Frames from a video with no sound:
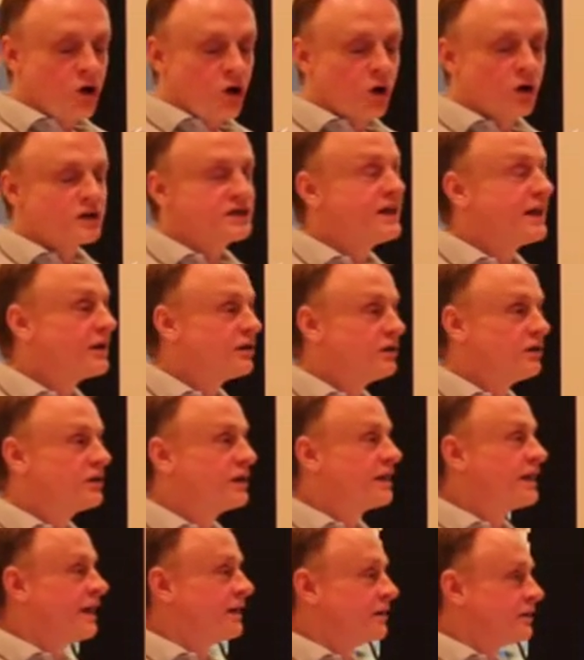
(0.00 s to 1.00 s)
Or take a
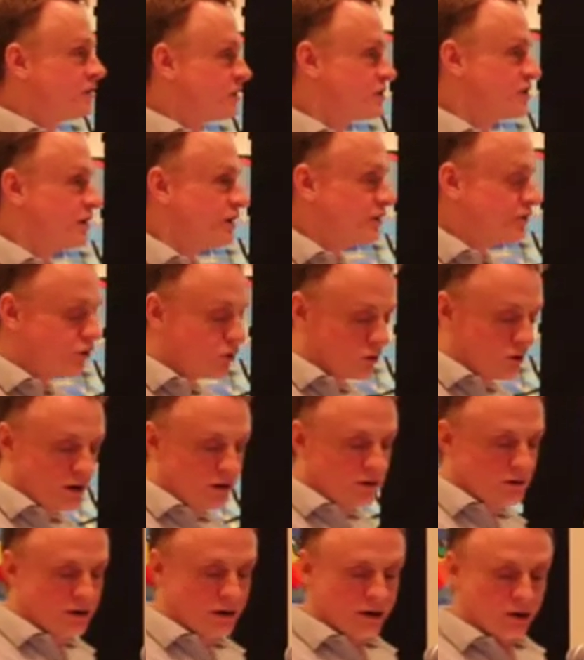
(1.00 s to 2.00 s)
look again at the city of Fort
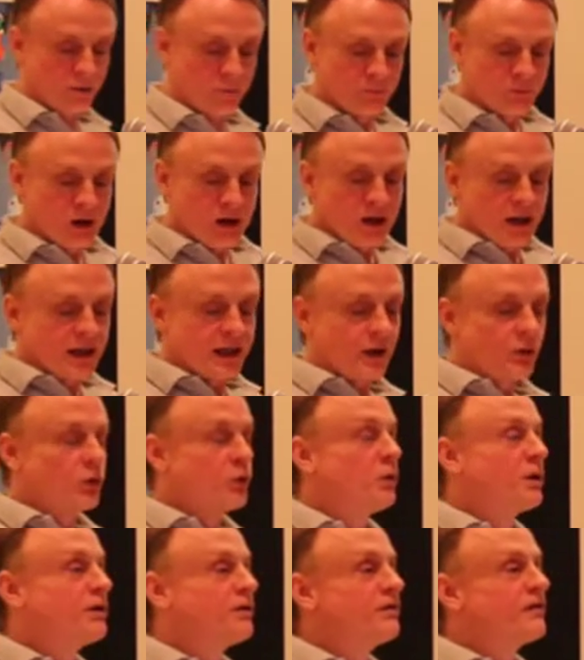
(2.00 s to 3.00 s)
Lauderdale. They
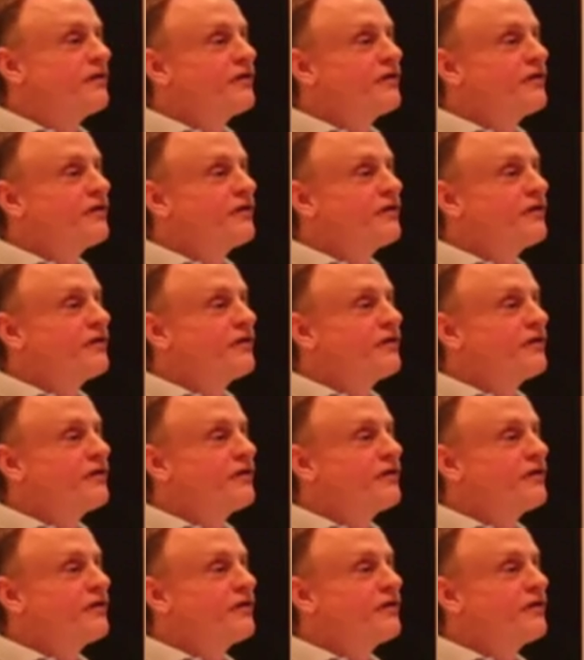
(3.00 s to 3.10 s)
were one of the